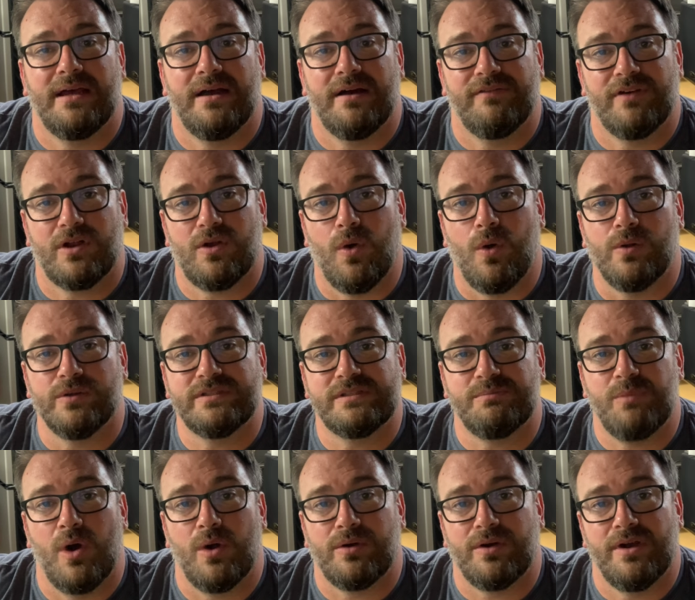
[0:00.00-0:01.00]
of a cold
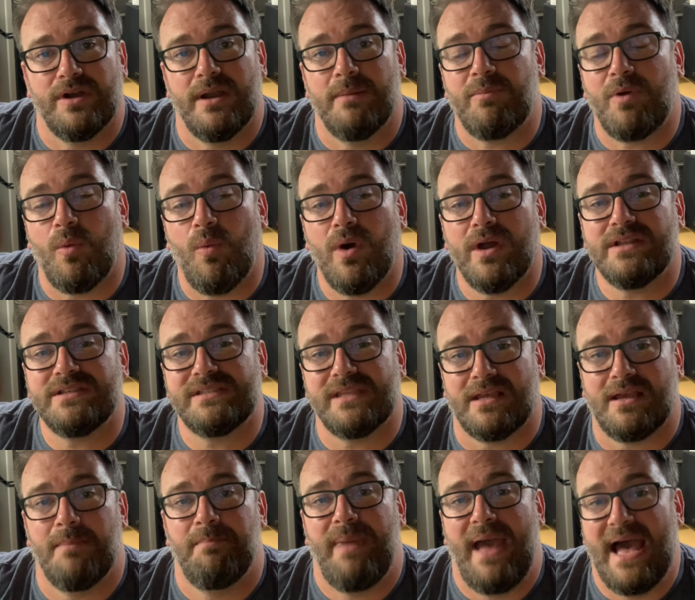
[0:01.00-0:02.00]
smoker. Number one is the
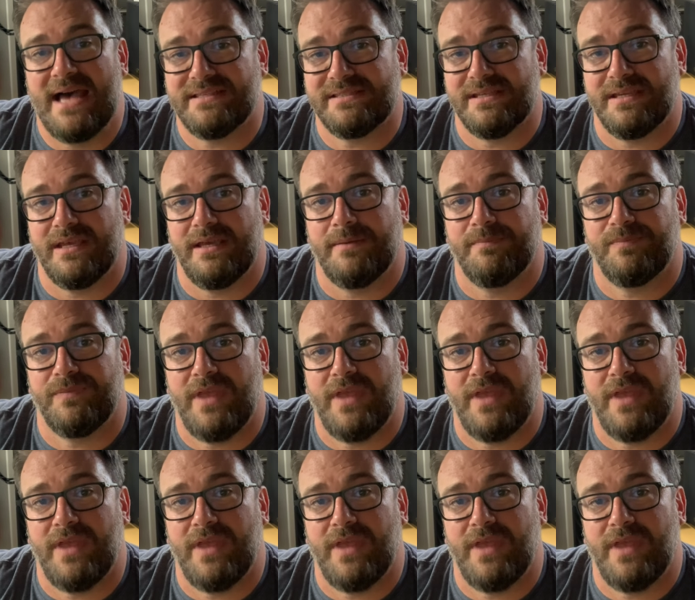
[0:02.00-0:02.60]
capacity.